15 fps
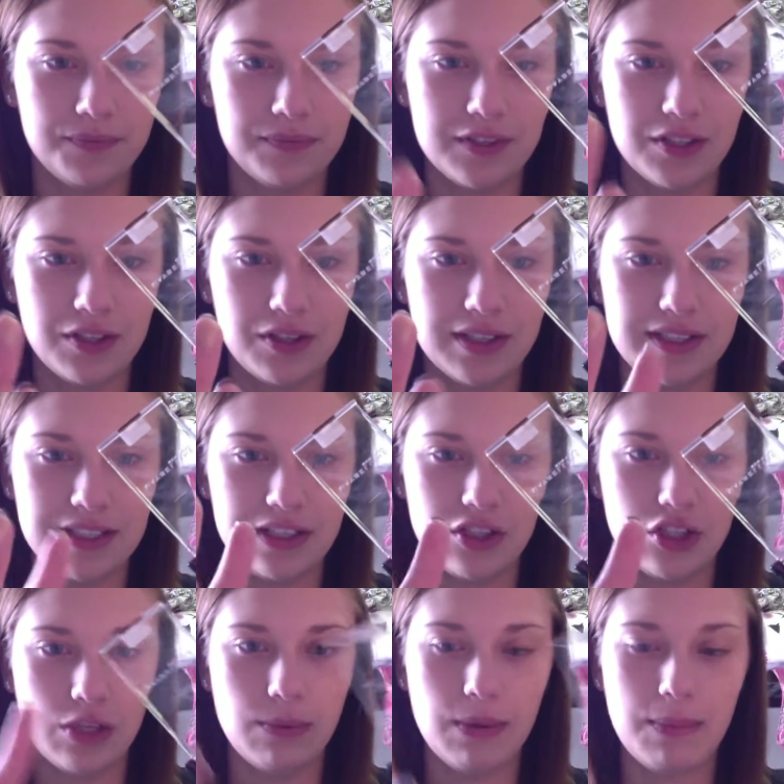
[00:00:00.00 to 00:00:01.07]
so it's not
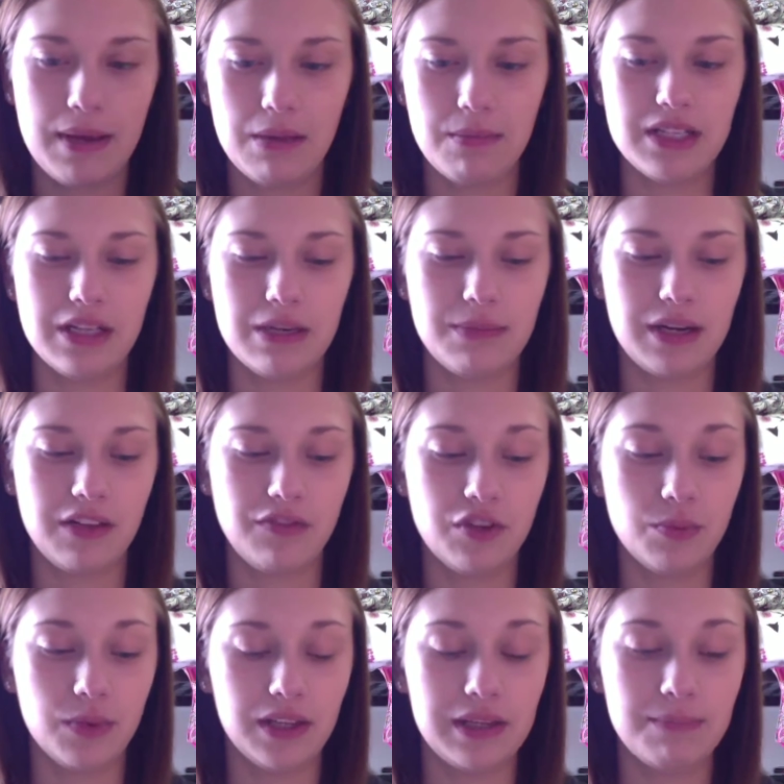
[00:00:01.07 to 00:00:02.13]
super pigmented, but if you
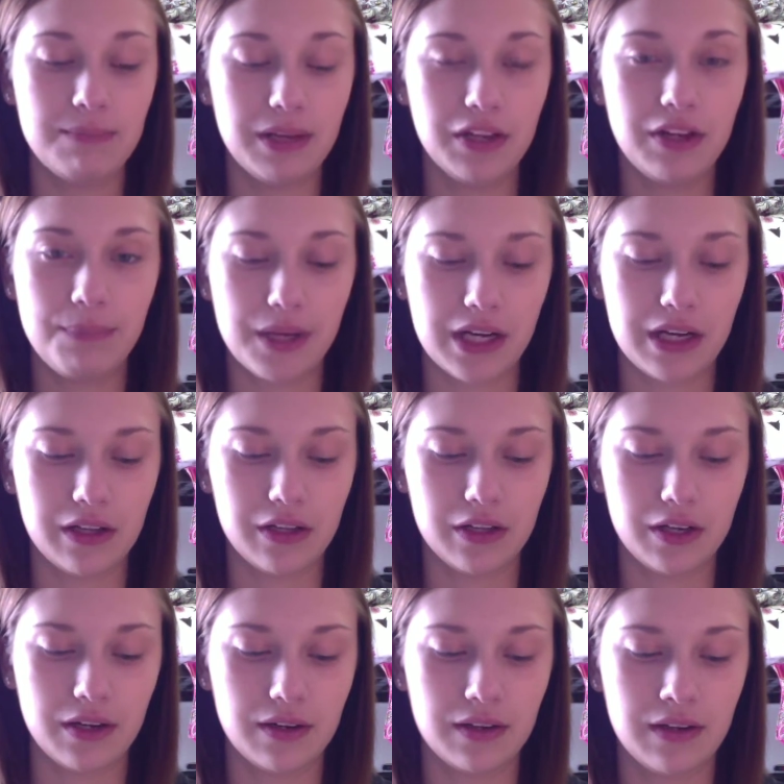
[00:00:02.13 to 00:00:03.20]
really build up the
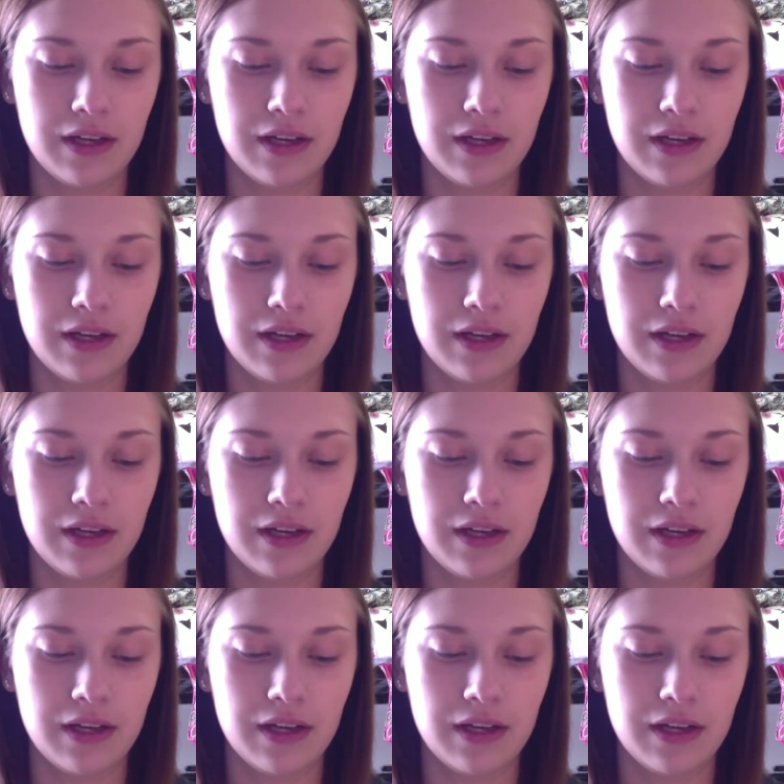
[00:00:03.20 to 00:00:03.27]
color,